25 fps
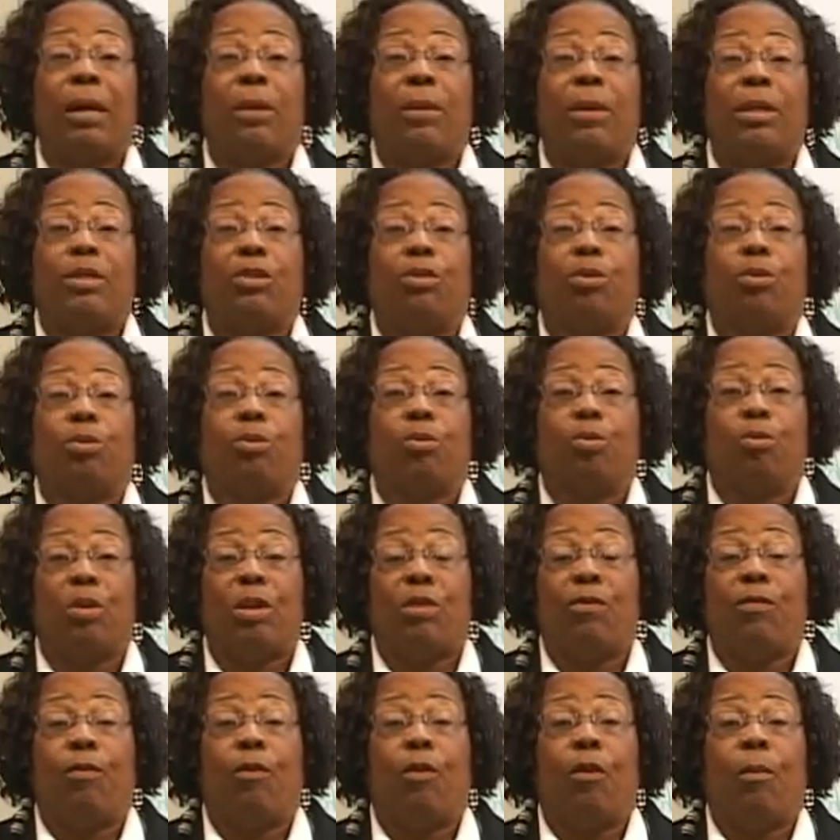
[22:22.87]
going to
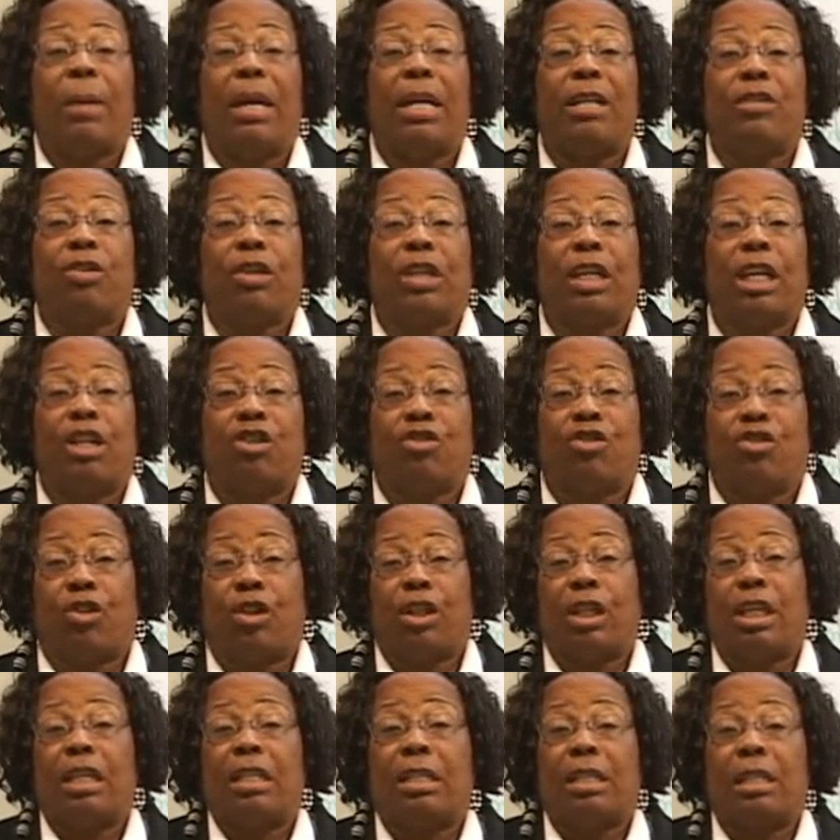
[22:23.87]
reform
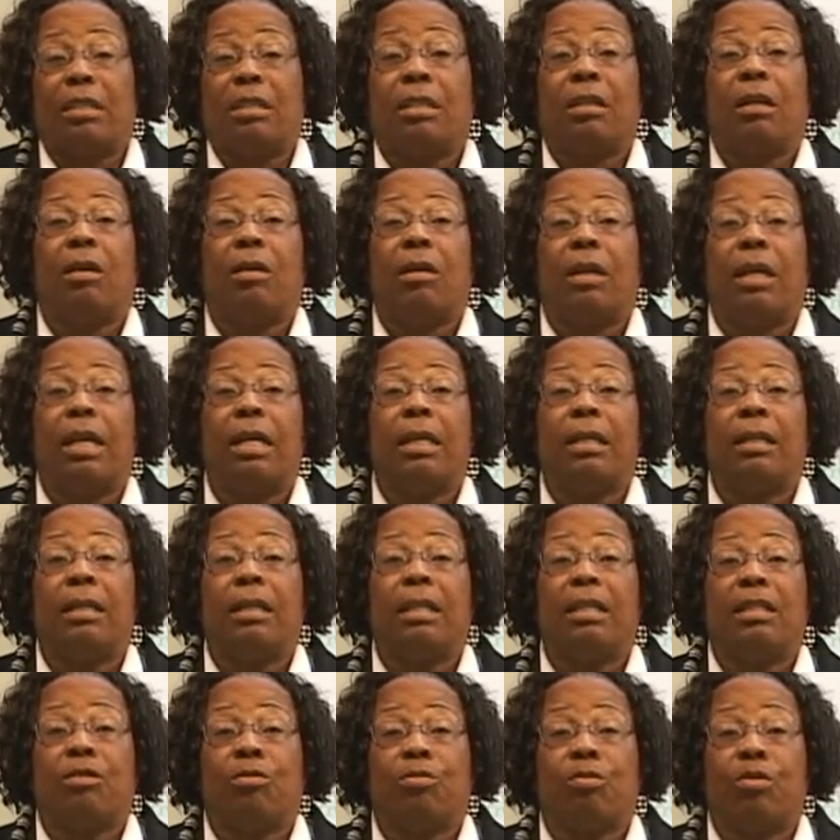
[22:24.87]
education in
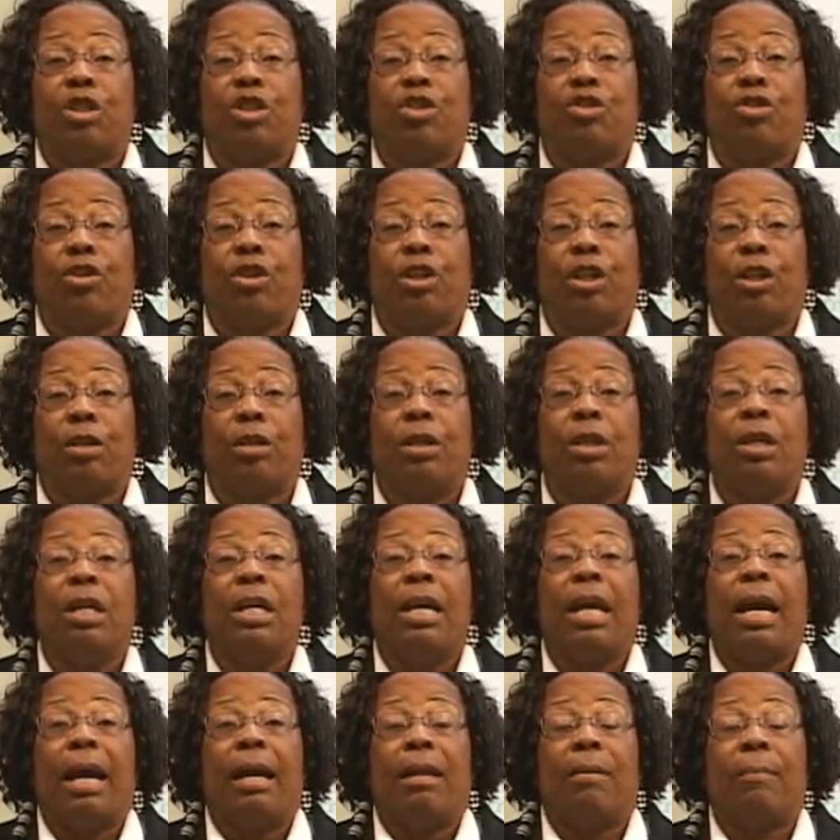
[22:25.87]
this region
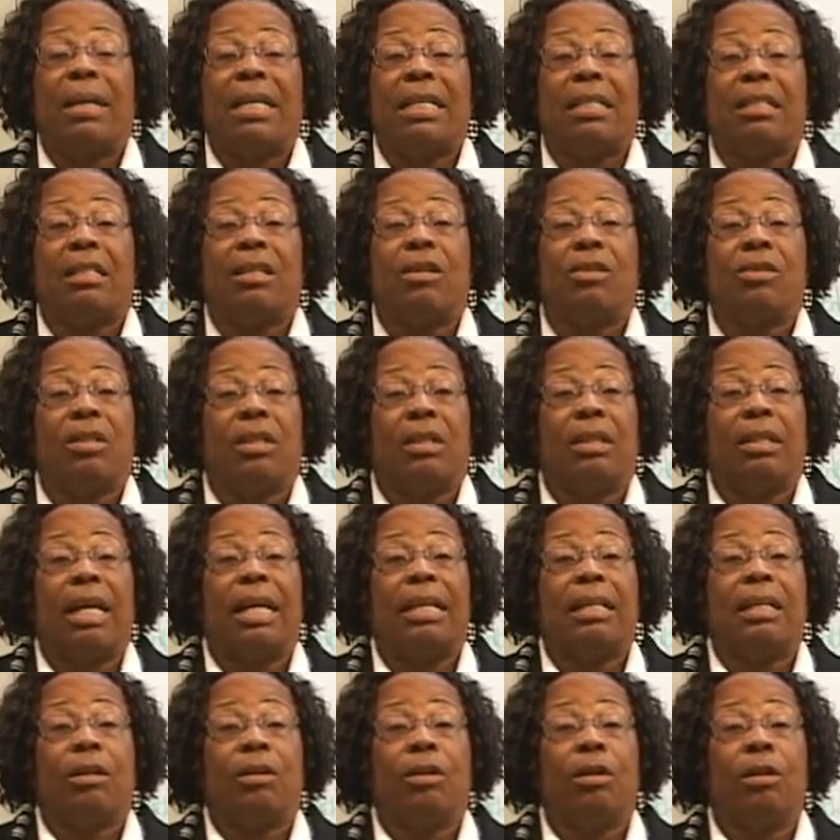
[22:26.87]
and make certain
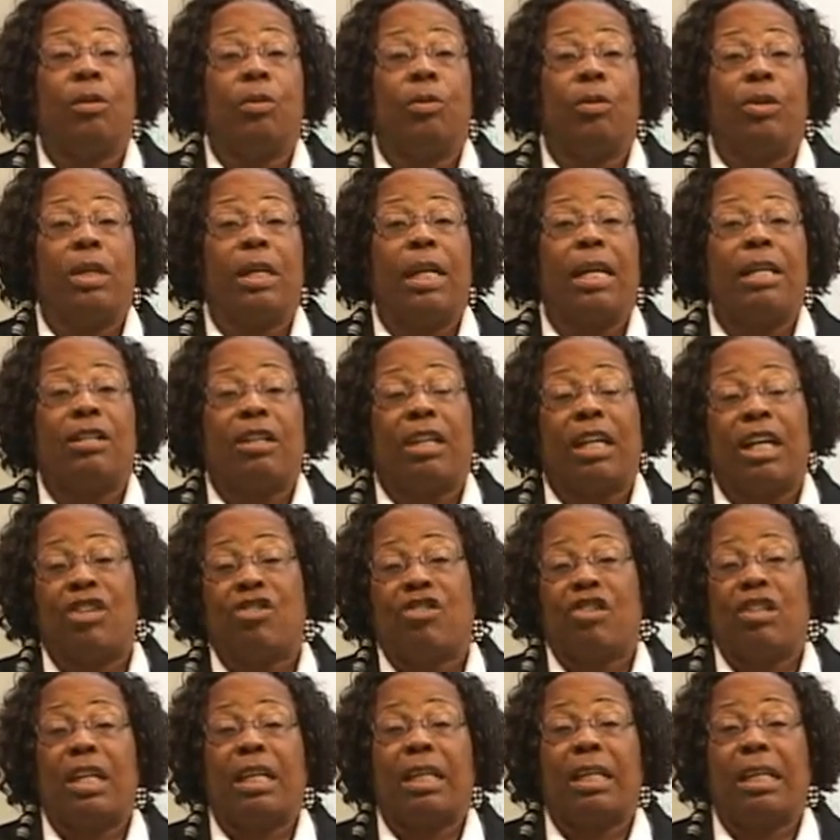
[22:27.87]
that the colonial
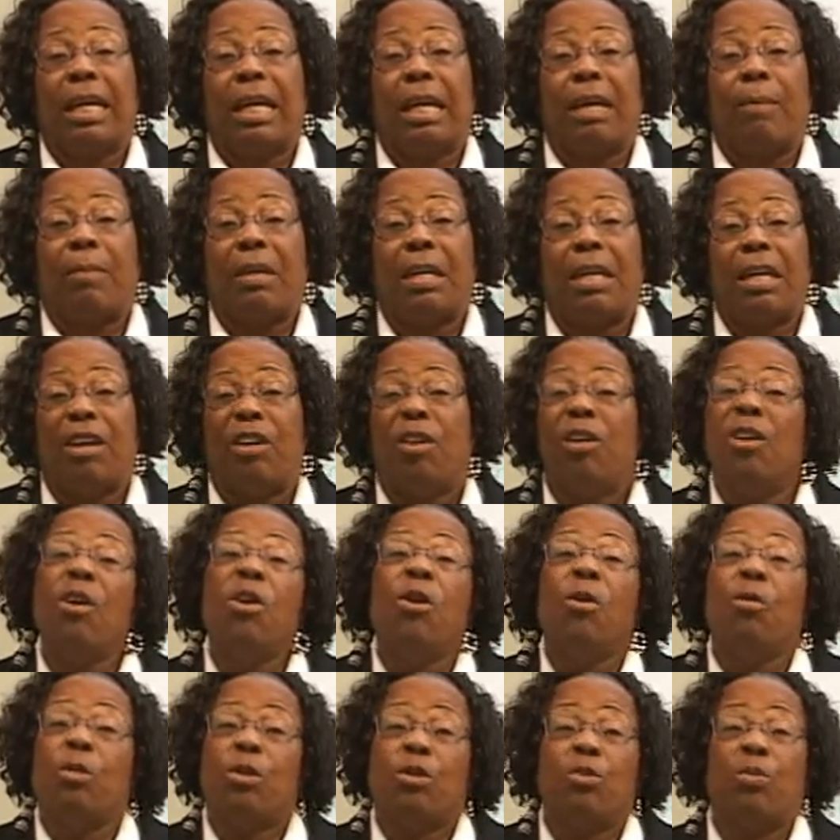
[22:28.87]
education that came here,
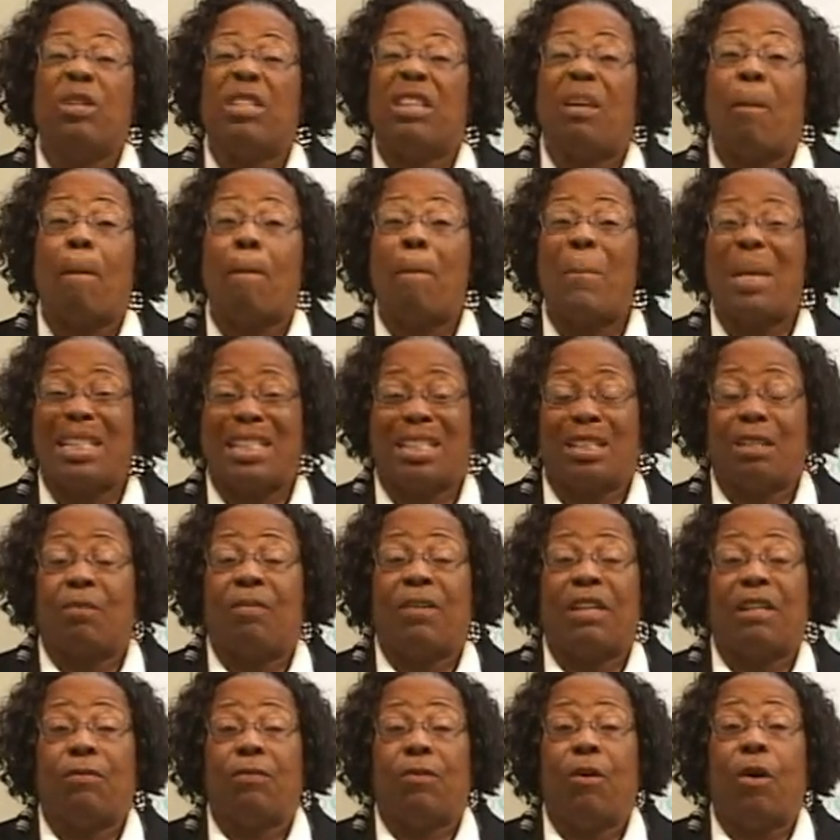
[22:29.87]
which was a
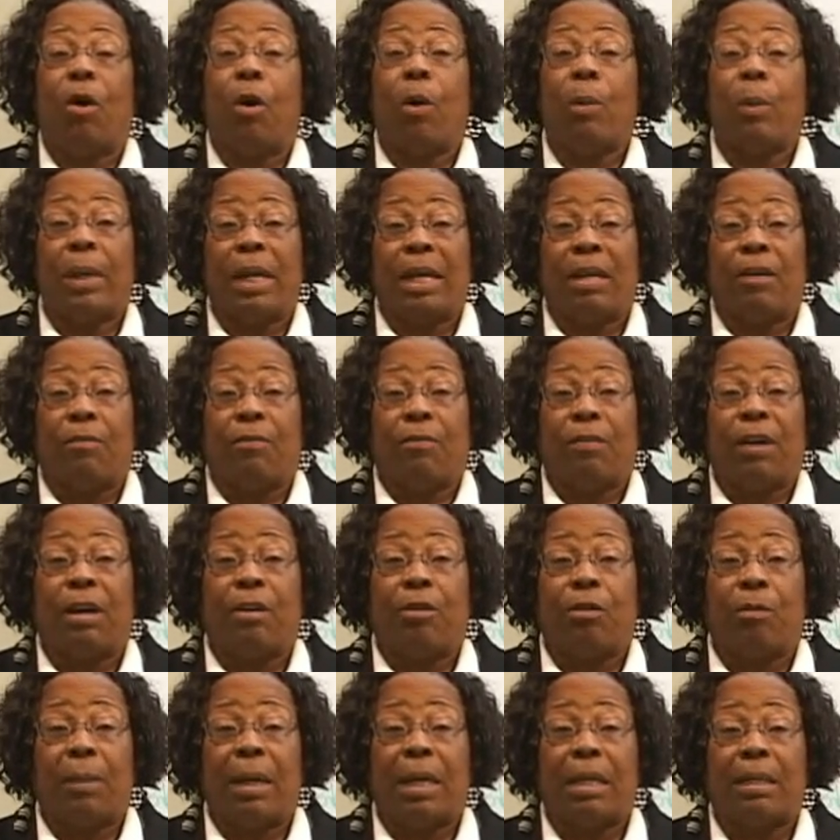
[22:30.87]
misfit for our
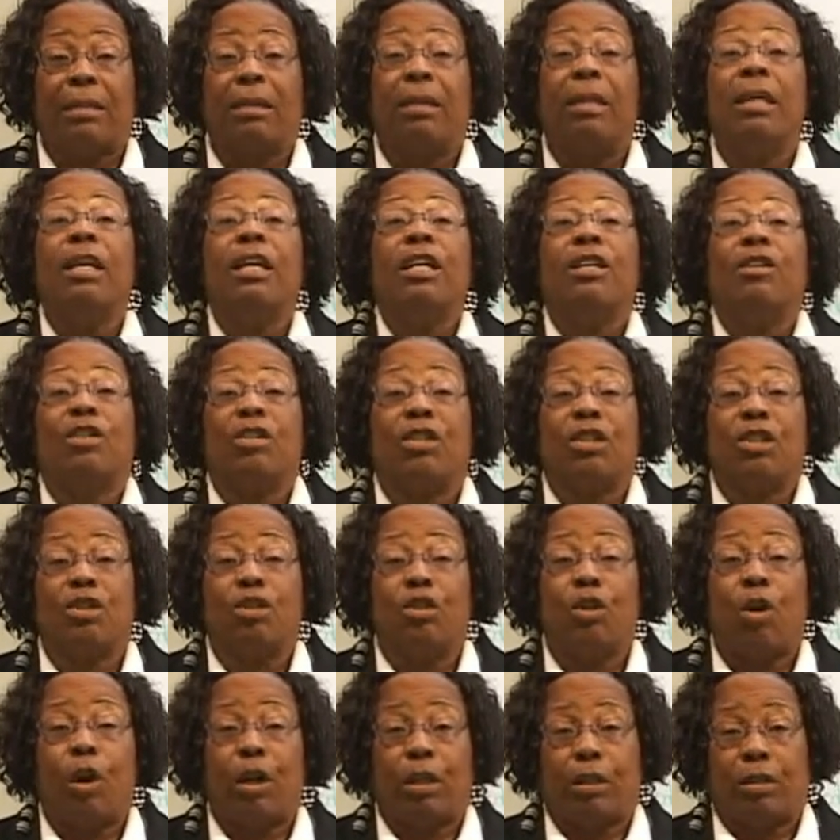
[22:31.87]
environment, does
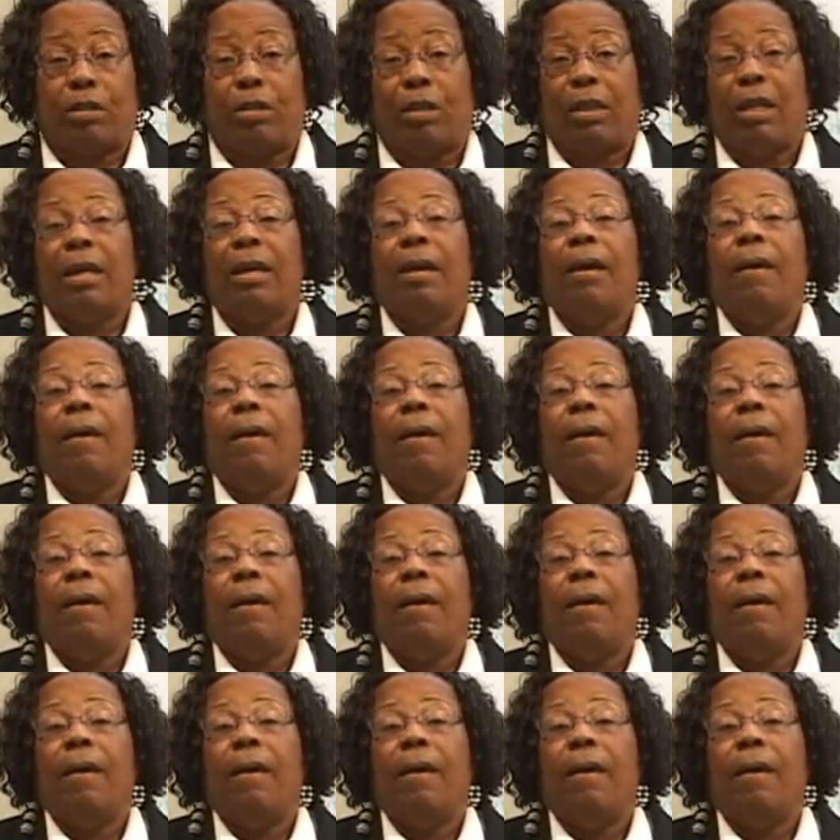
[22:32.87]
not